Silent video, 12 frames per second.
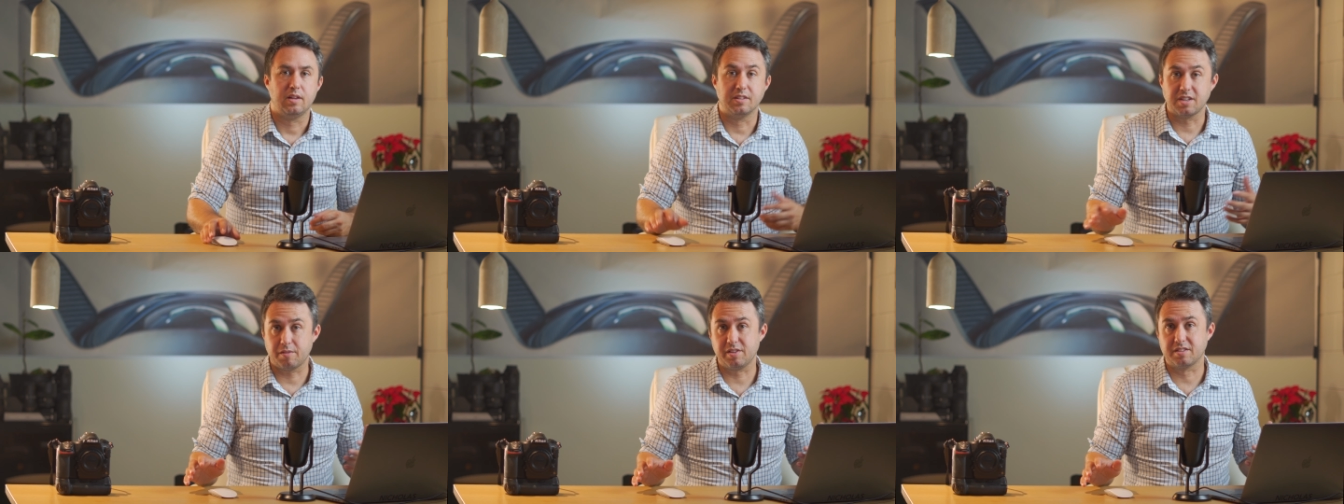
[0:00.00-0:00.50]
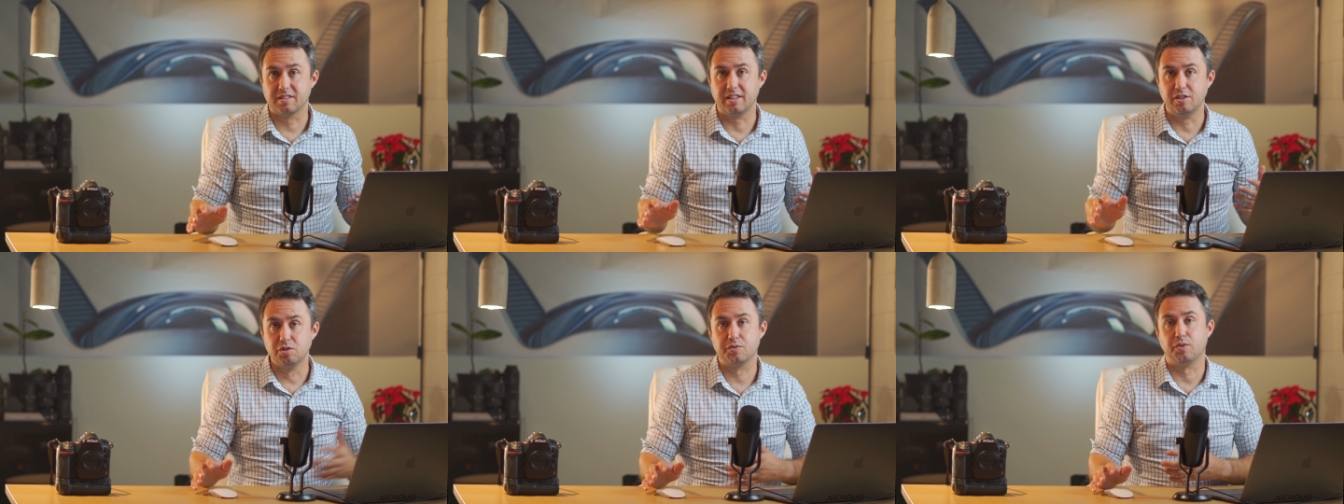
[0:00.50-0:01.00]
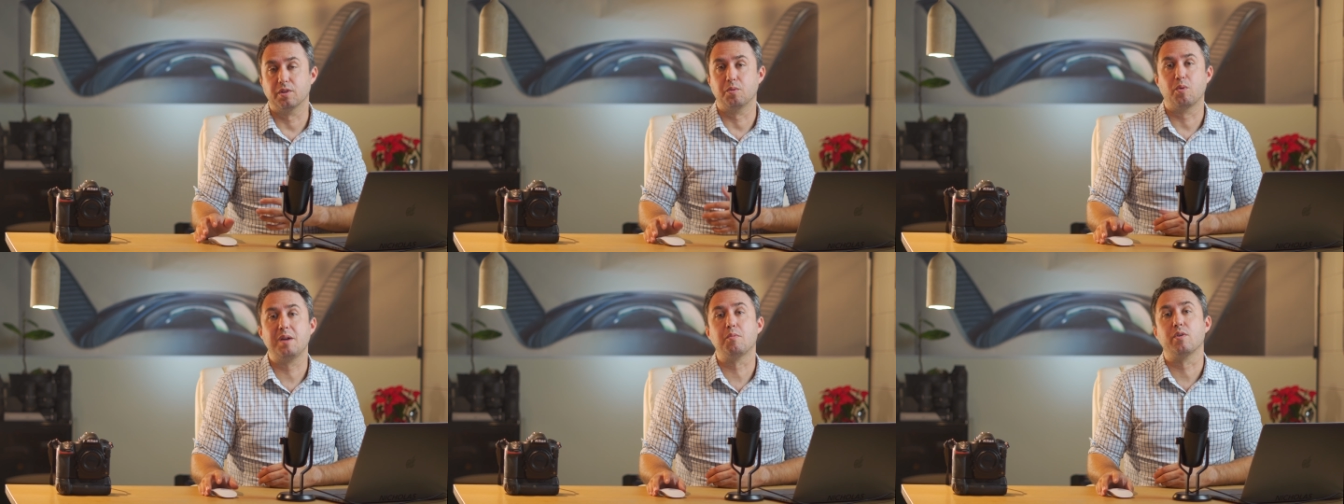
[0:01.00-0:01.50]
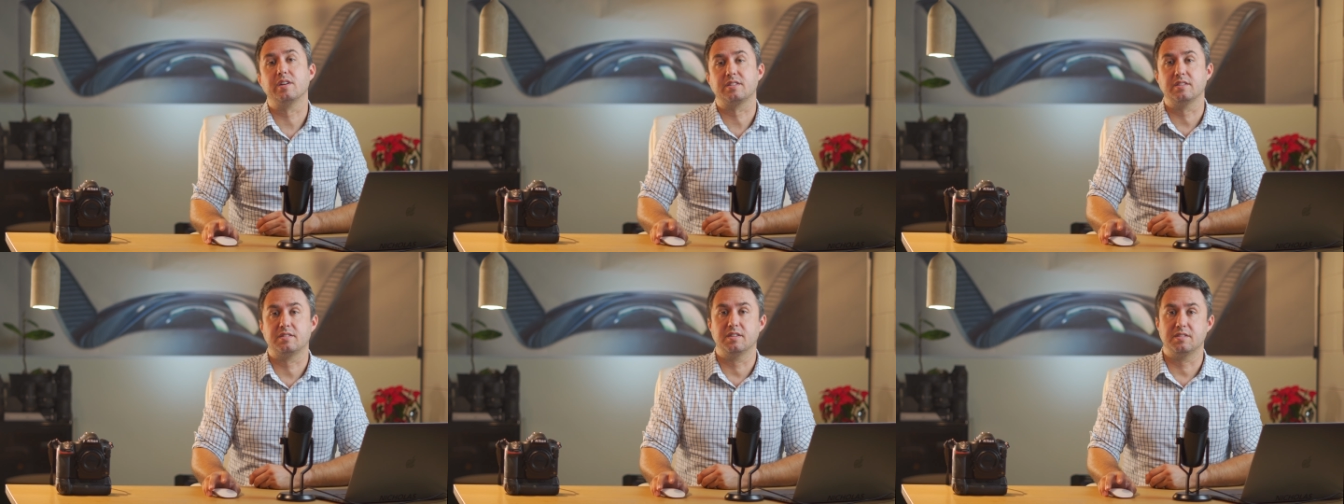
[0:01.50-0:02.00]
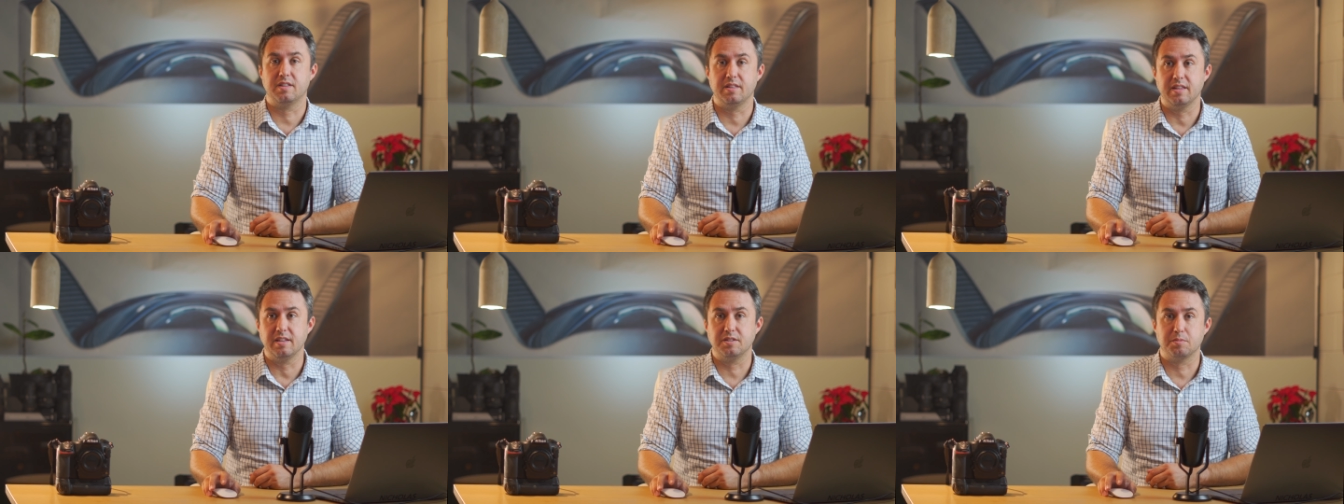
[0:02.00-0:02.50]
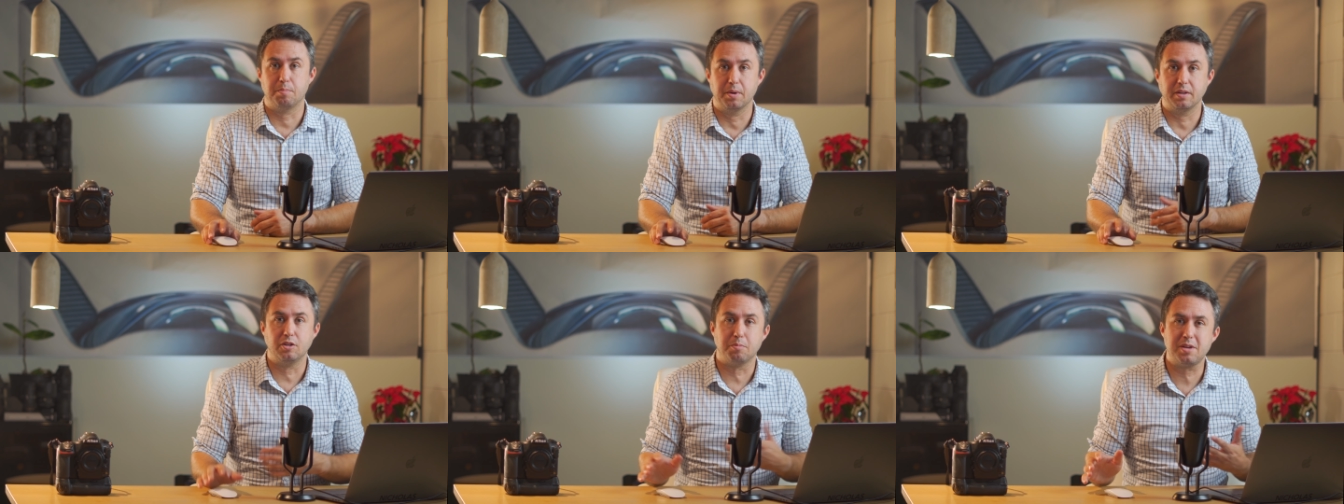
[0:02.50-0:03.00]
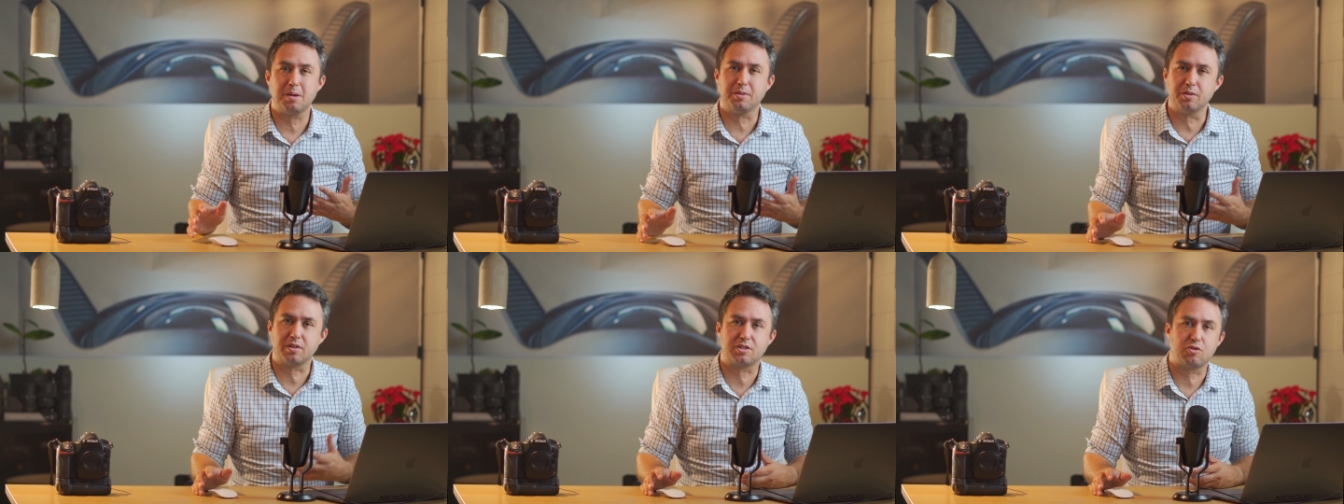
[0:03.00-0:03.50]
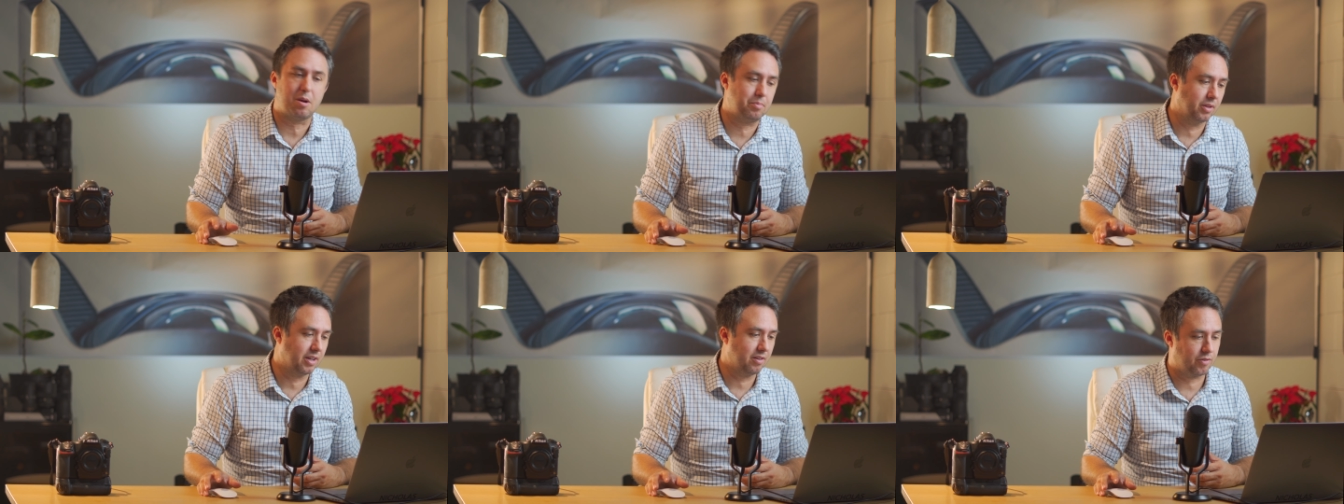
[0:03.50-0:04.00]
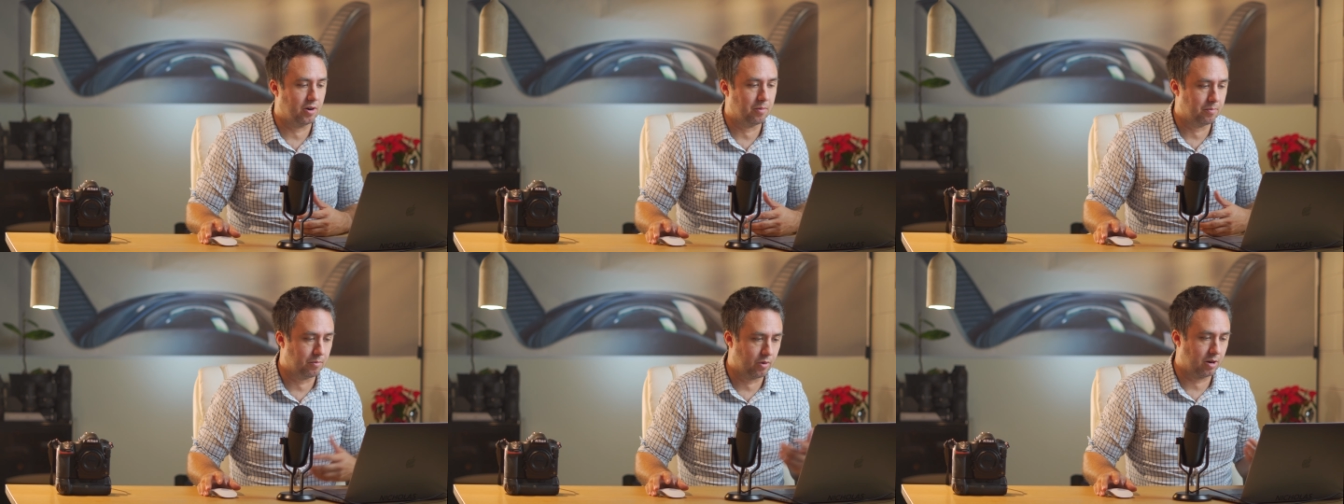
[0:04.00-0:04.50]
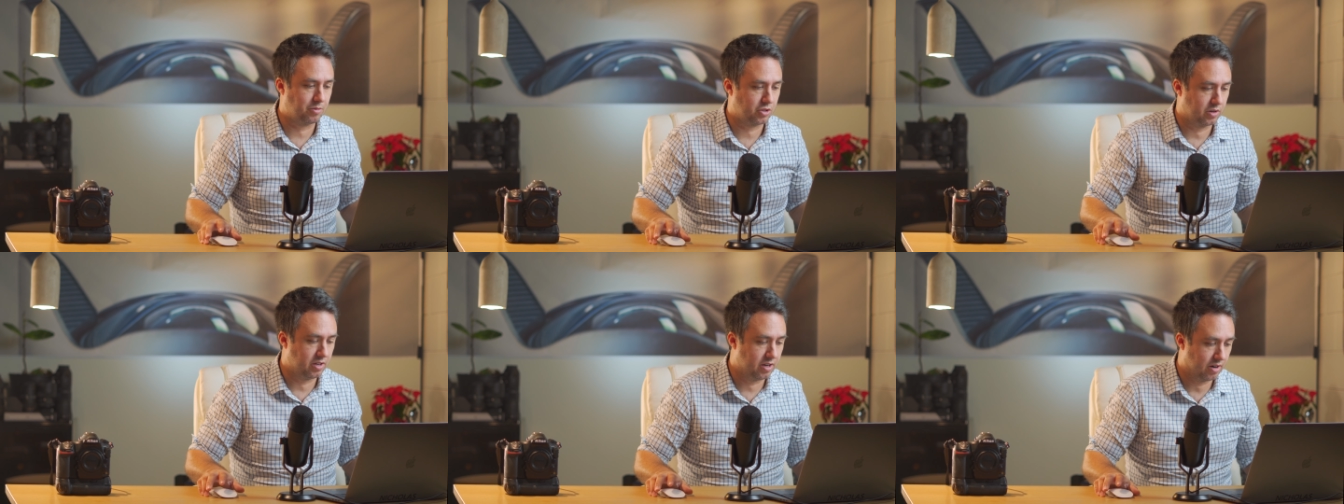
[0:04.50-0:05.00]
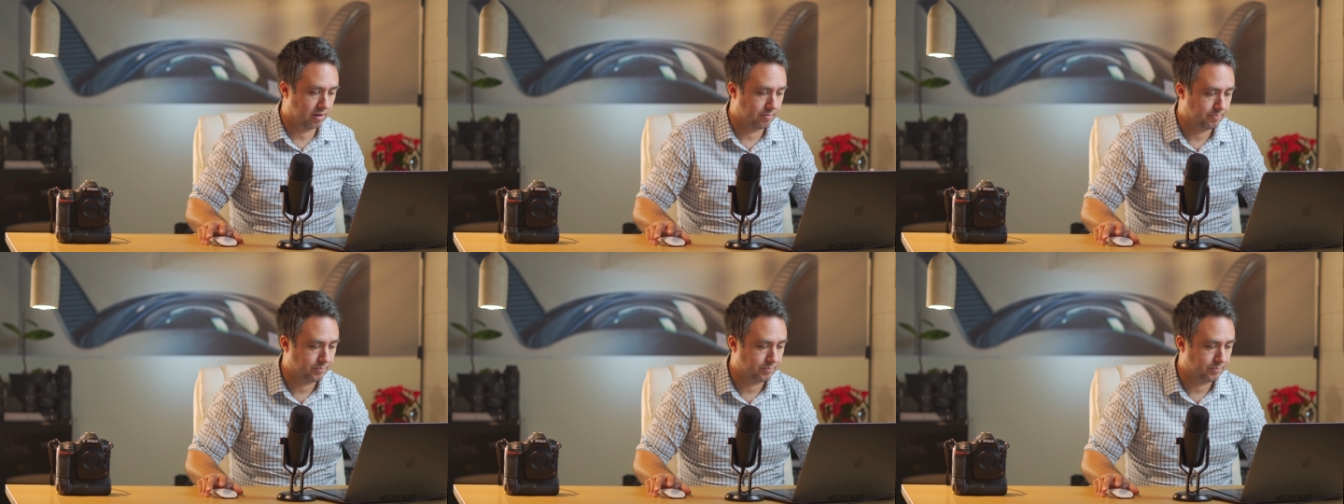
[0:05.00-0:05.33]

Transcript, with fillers: It's obviously useful in way more instances than these, but you'll be able to extrapolate from what I'm showing you here.